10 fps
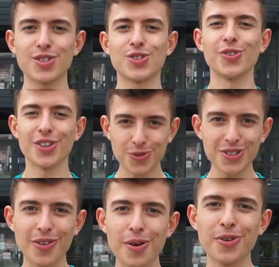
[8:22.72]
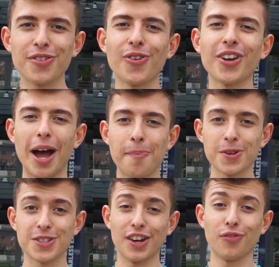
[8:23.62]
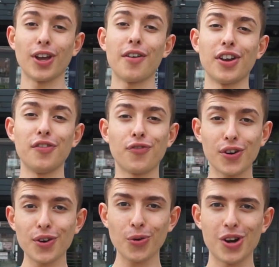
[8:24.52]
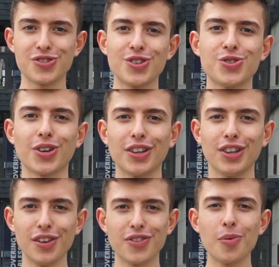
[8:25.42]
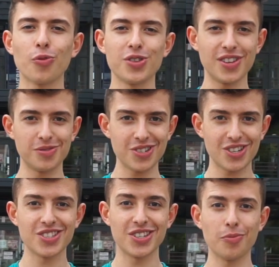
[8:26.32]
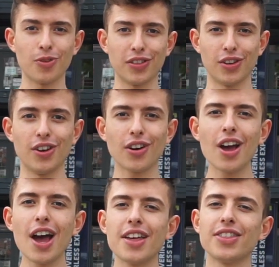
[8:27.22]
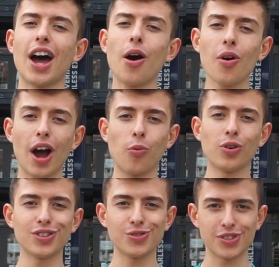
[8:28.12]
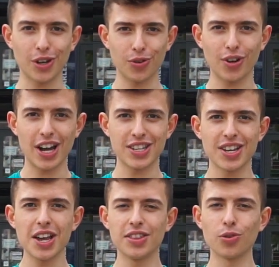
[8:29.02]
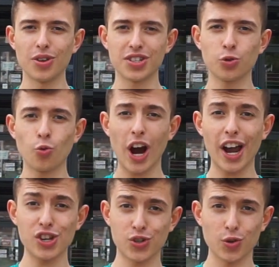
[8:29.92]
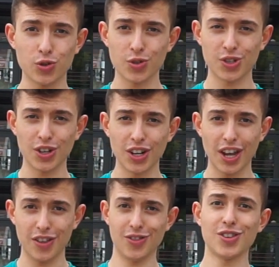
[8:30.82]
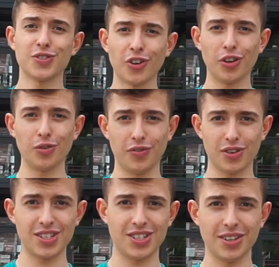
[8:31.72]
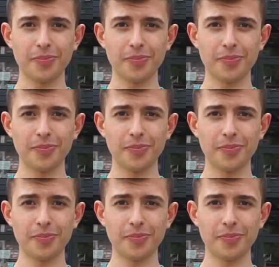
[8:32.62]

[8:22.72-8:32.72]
So this was our beautiful campus, and if you have any further questions, you can leave them with the admissions team right here. Now, I wanted to tell you guys the reason why I chose to study in this very university.